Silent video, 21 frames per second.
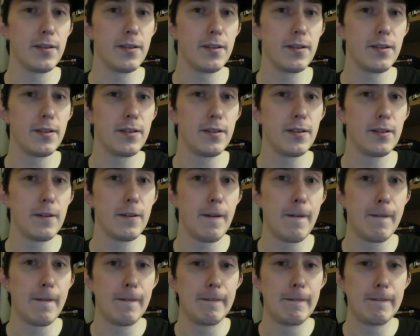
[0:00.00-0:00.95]

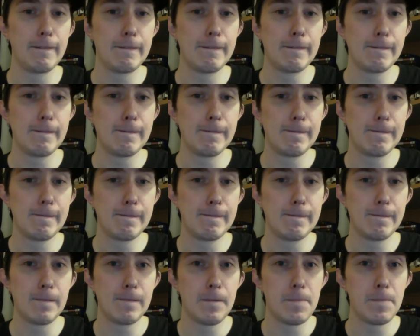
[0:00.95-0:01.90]

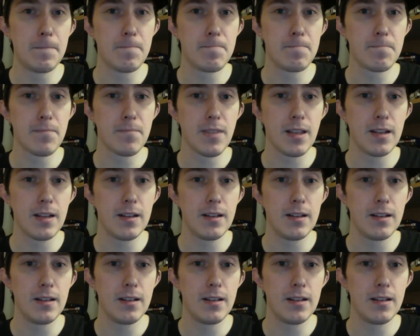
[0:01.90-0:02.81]
No one is speaking in this clip.